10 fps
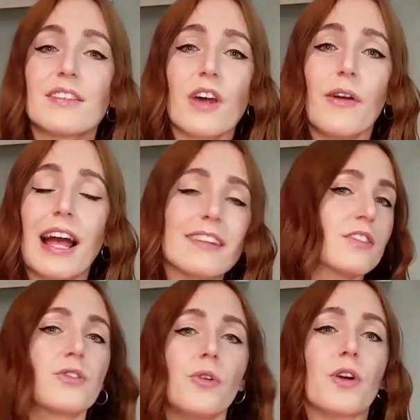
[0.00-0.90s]
So
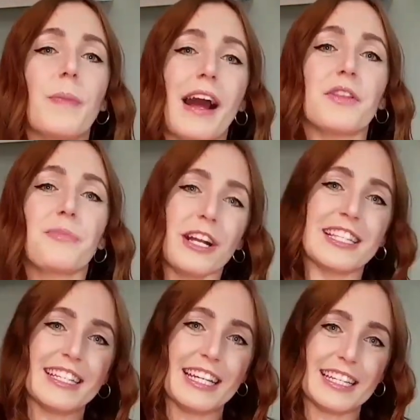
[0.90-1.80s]
let's talk about the
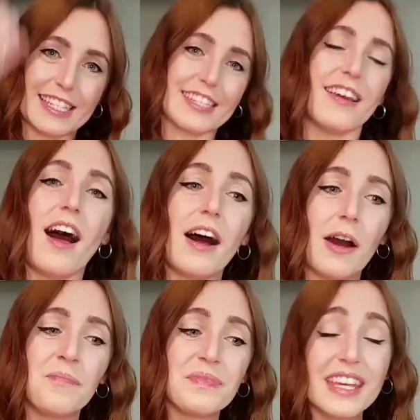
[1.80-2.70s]
bracelet.
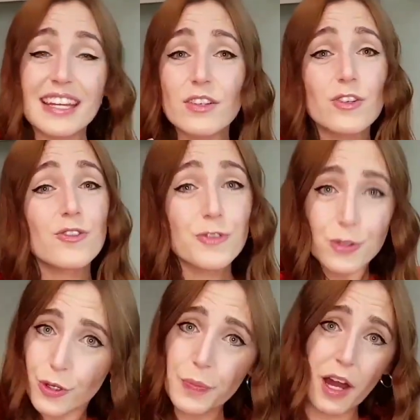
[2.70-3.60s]

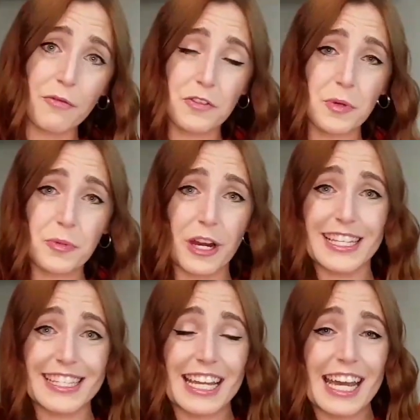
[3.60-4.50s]
Super comfortable
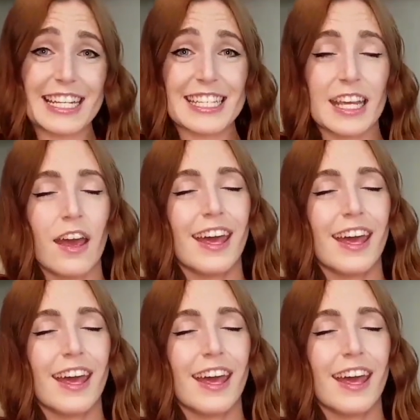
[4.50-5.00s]
bracelet.